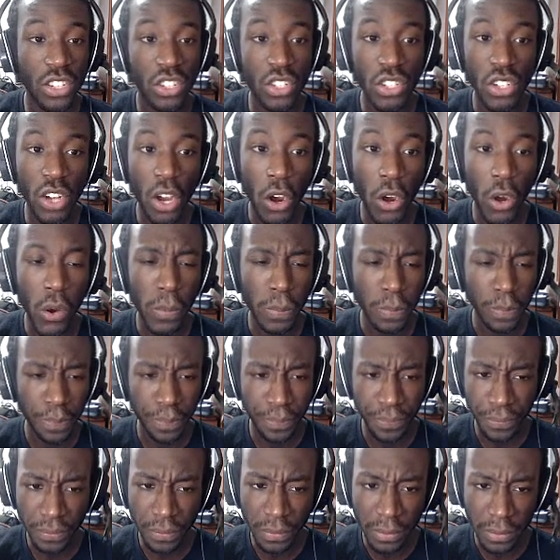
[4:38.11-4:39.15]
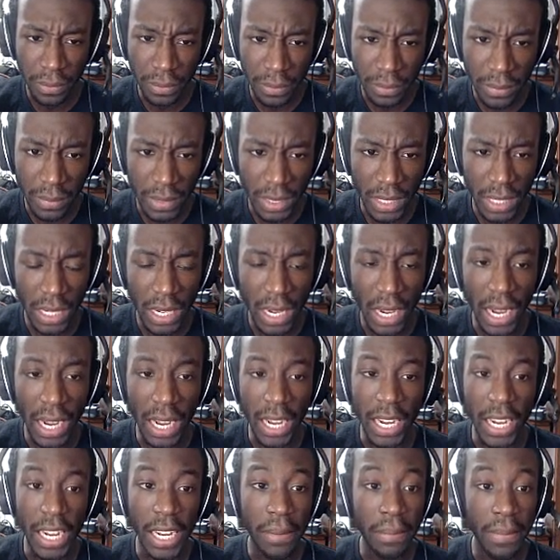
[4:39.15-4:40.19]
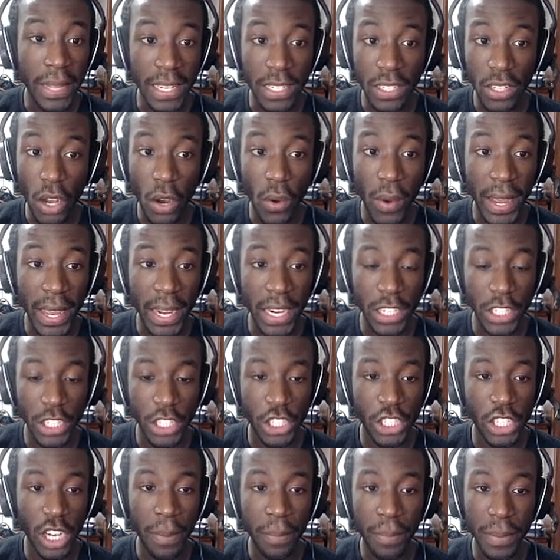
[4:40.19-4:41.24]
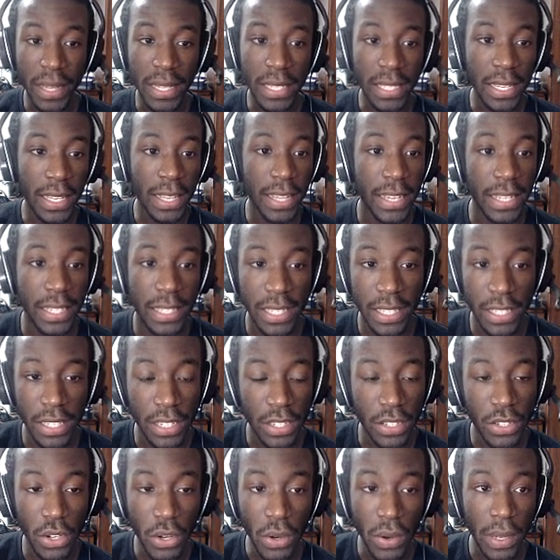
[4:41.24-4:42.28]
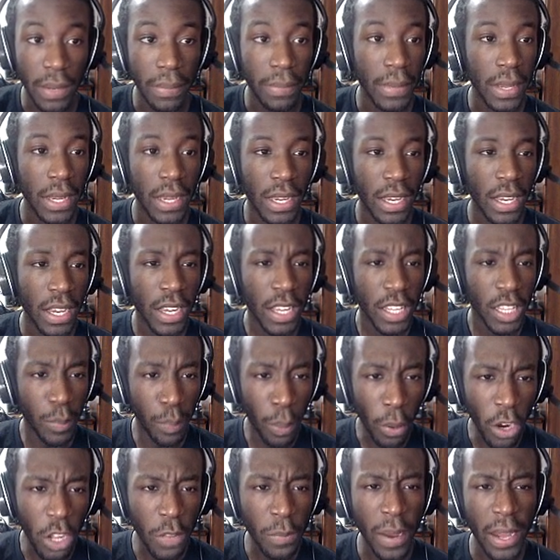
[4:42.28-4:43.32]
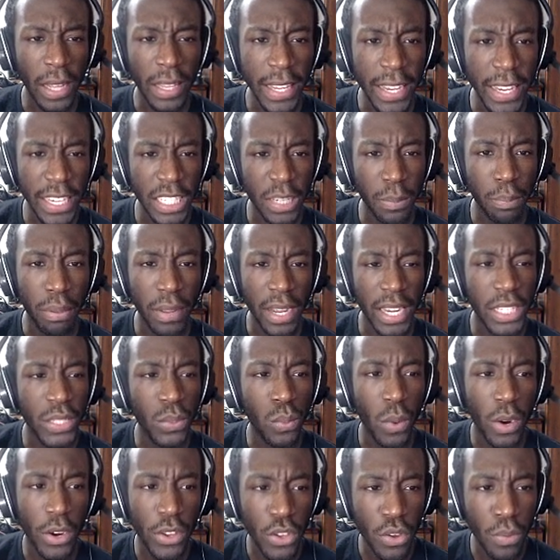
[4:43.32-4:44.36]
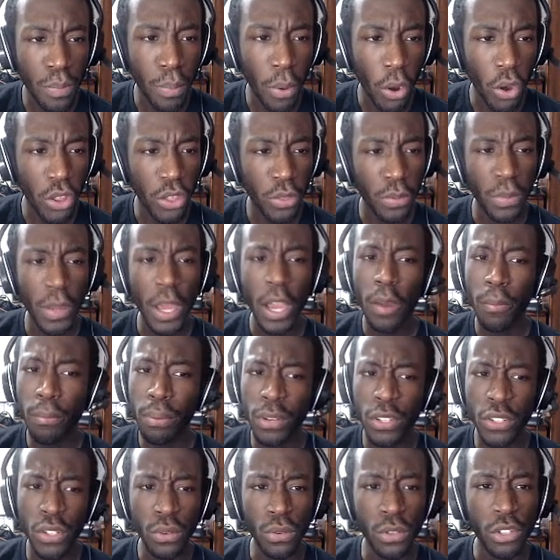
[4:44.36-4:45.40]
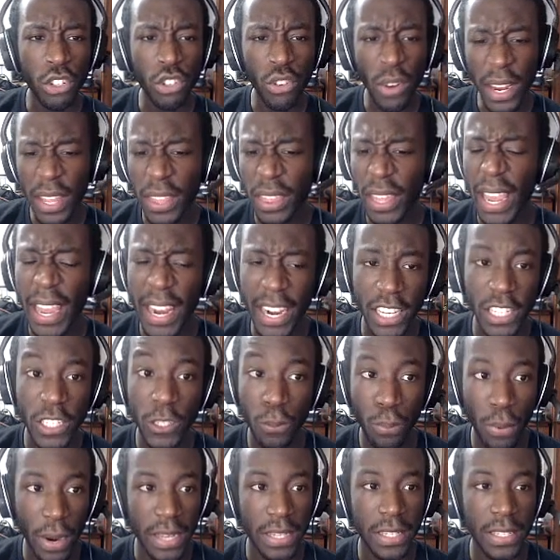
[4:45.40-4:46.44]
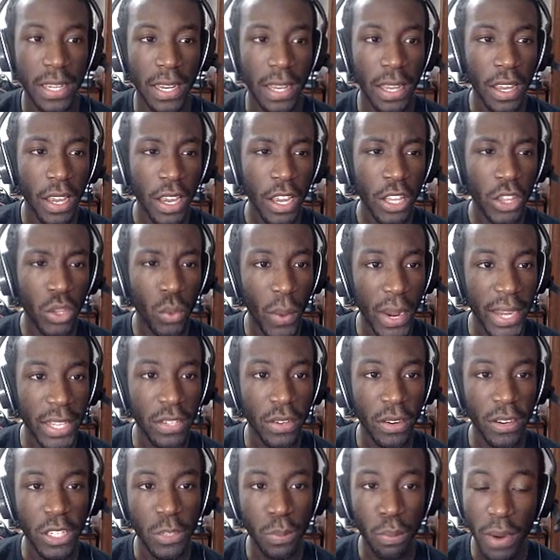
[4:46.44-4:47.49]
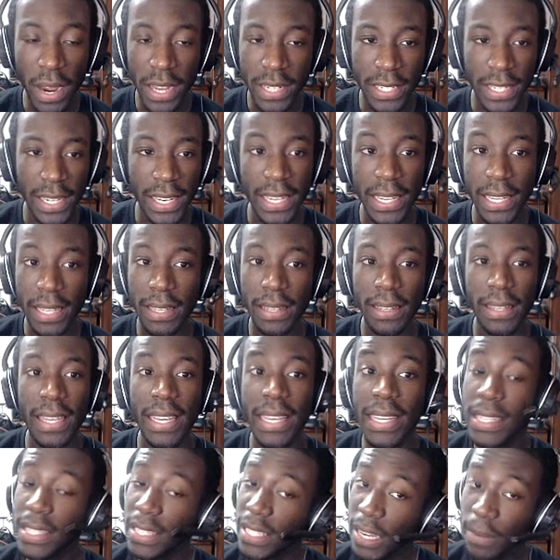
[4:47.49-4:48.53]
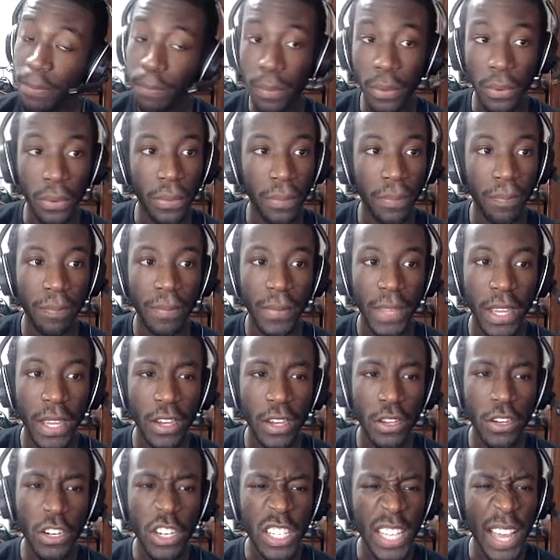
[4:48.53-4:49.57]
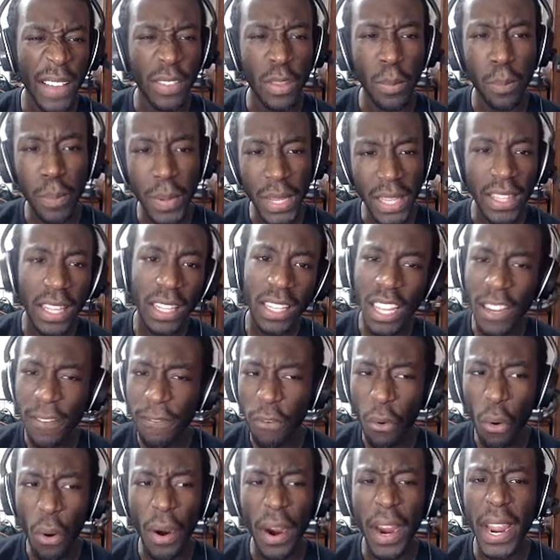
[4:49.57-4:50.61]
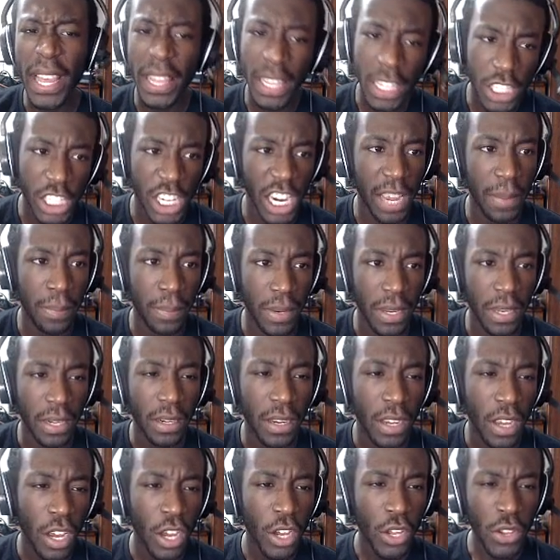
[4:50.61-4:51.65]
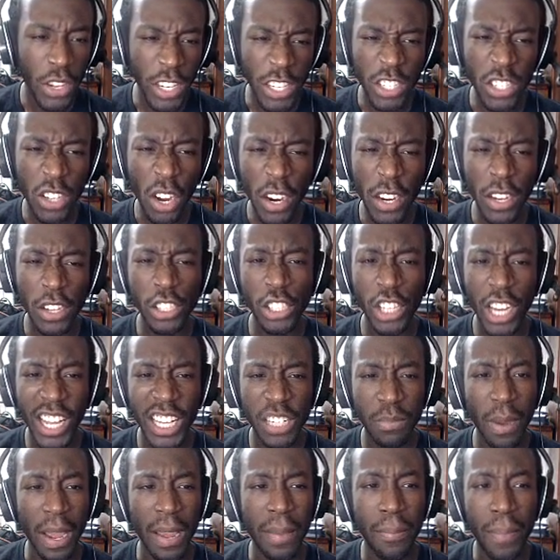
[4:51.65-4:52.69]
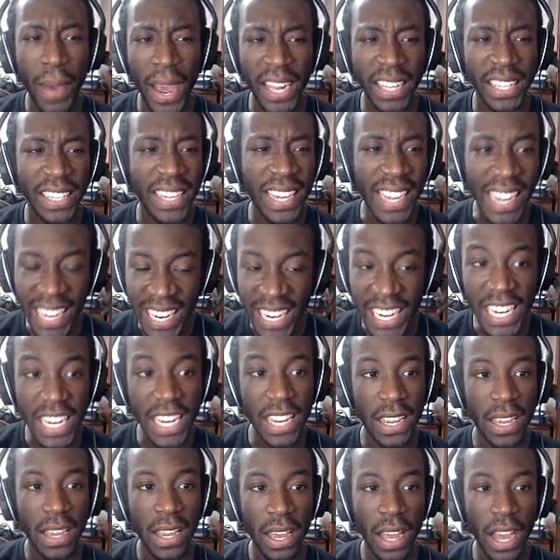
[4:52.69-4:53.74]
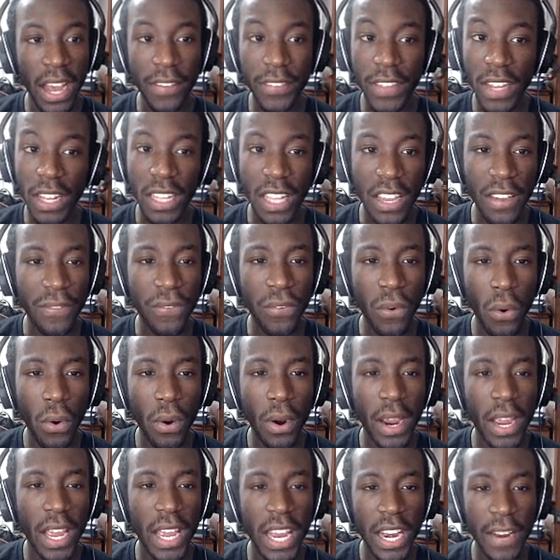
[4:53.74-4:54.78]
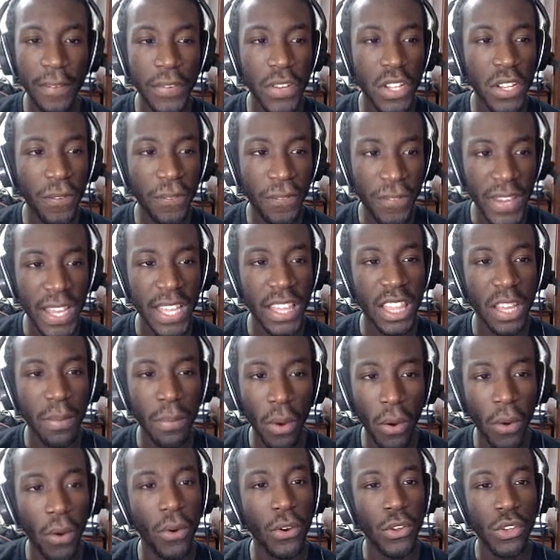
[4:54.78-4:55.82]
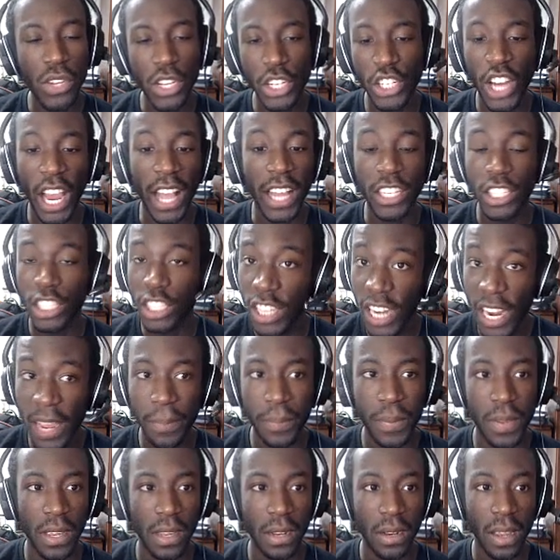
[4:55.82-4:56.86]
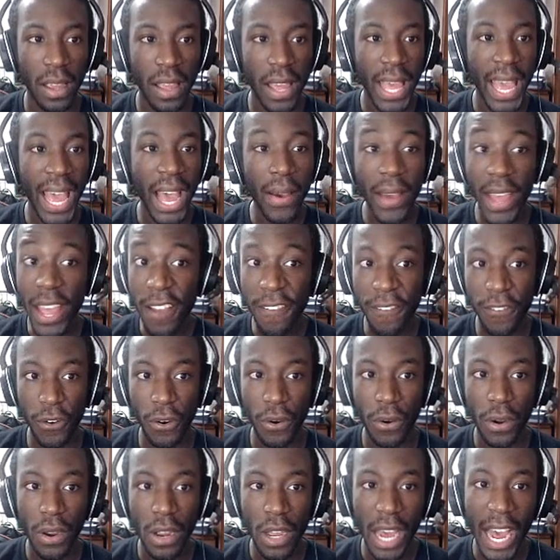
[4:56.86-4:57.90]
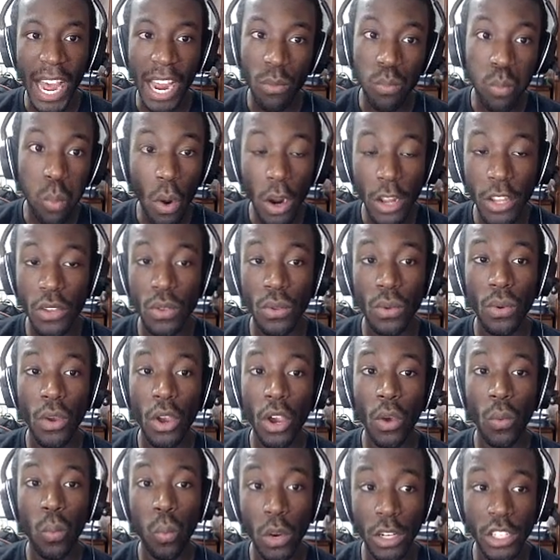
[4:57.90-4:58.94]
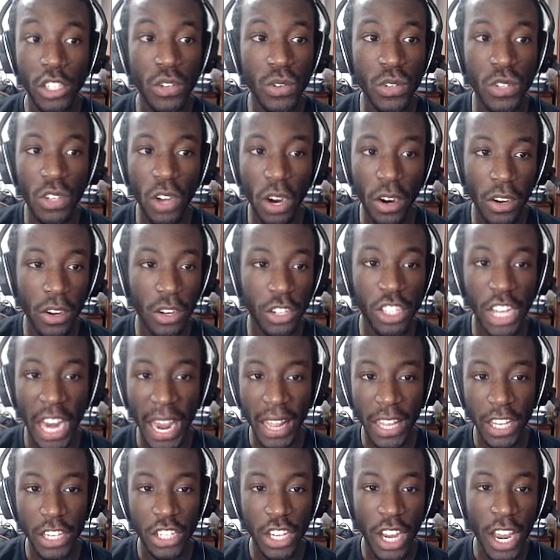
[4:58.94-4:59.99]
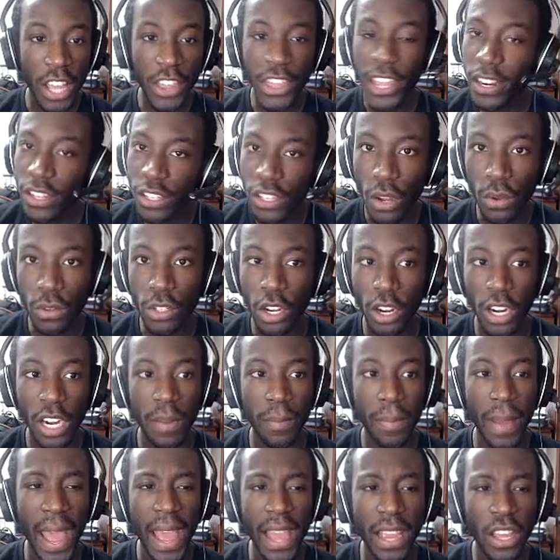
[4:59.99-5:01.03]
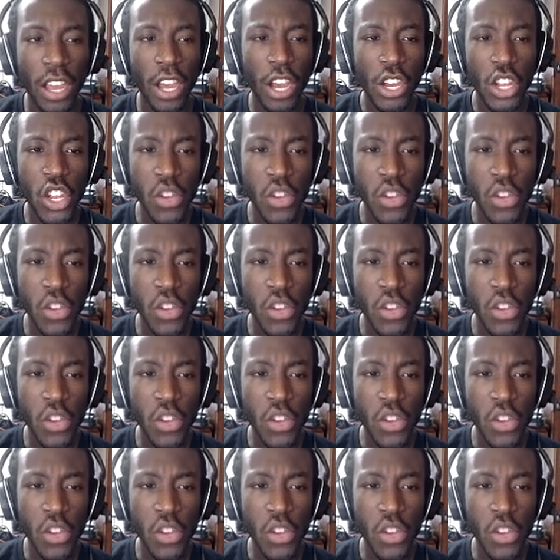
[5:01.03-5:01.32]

So let's go ahead and just jump into this. Let's just do it. The Pokemon League is a place where you both pursue strength and express it. The way to express it is simple. You just have to beat the Elite Four and the champion. You can start your challenge by battling any of the Elite Four, and if you defeat them all, you can challenge champion. However, I warn you, once you start your challenge, there's no turning back.